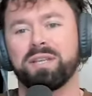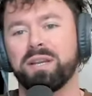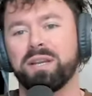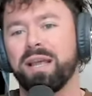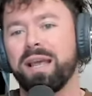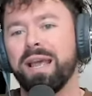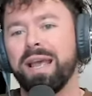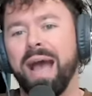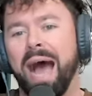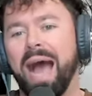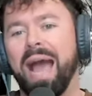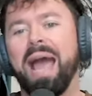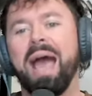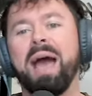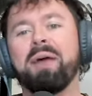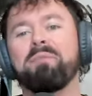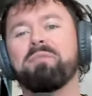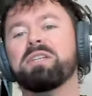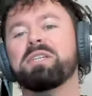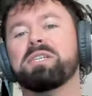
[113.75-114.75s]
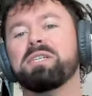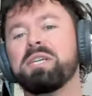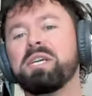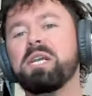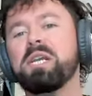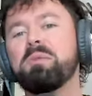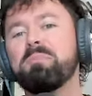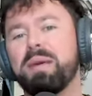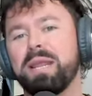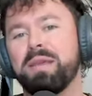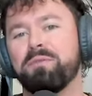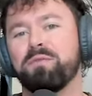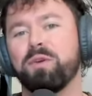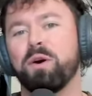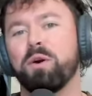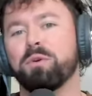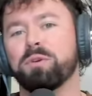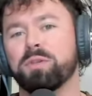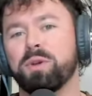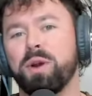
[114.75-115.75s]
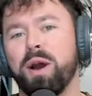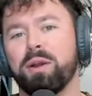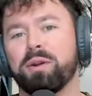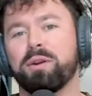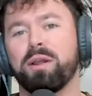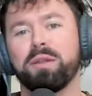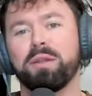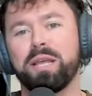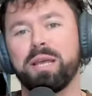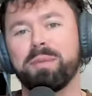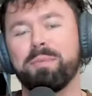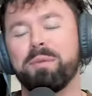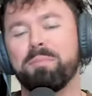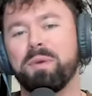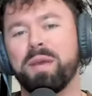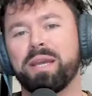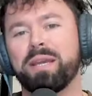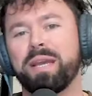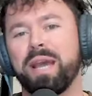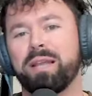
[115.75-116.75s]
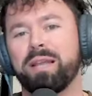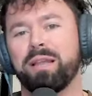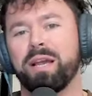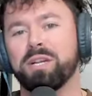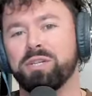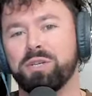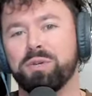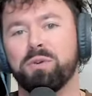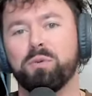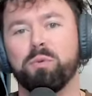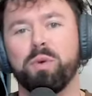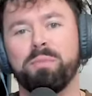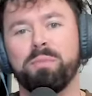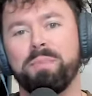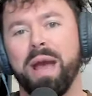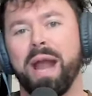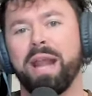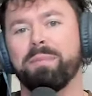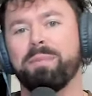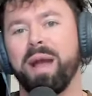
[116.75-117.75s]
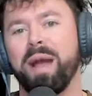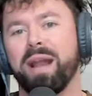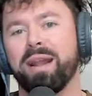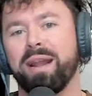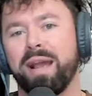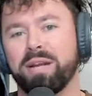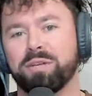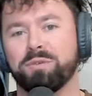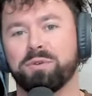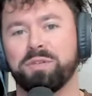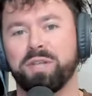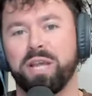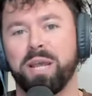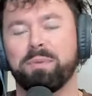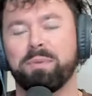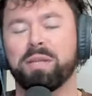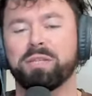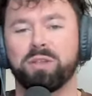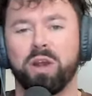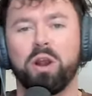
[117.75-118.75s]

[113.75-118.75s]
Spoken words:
and I haven't seen many folks go out on a limb and pick LSU to win back-to-back national champions.